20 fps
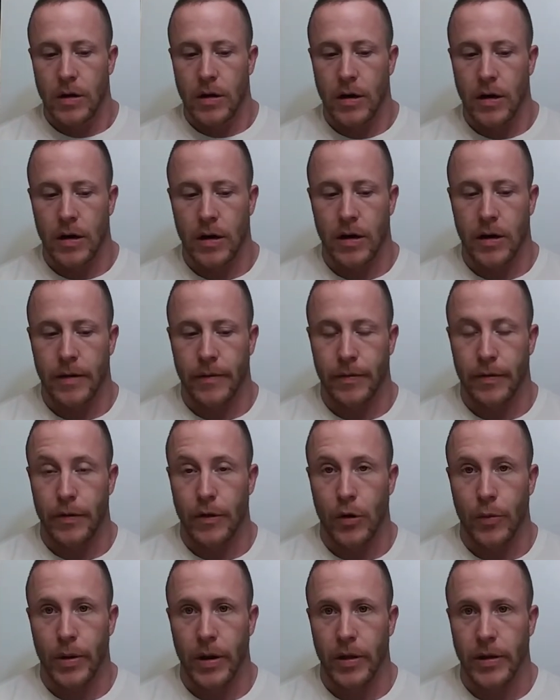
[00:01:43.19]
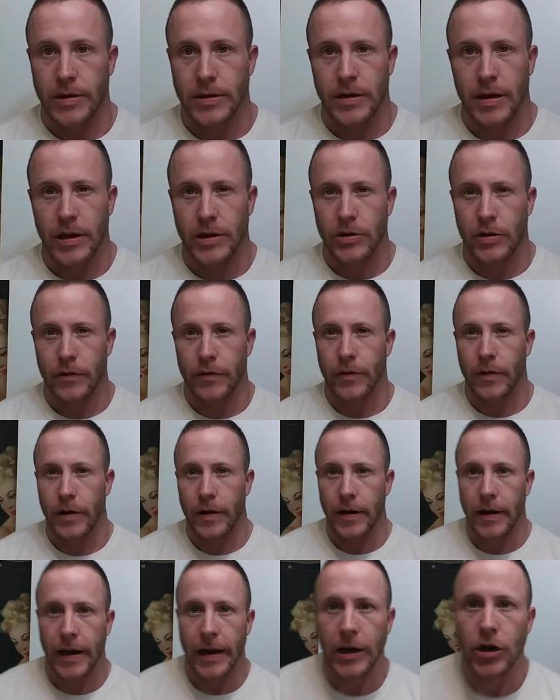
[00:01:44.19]
um, nobody likes dandruff.
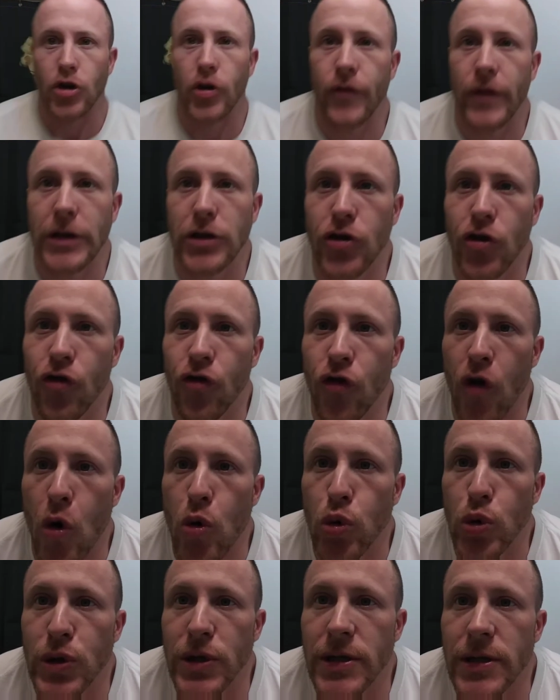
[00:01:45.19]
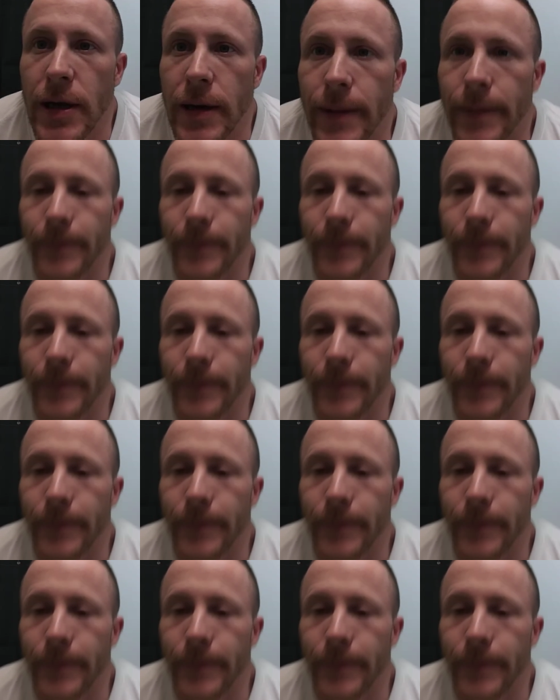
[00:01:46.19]
Dandruff is gross.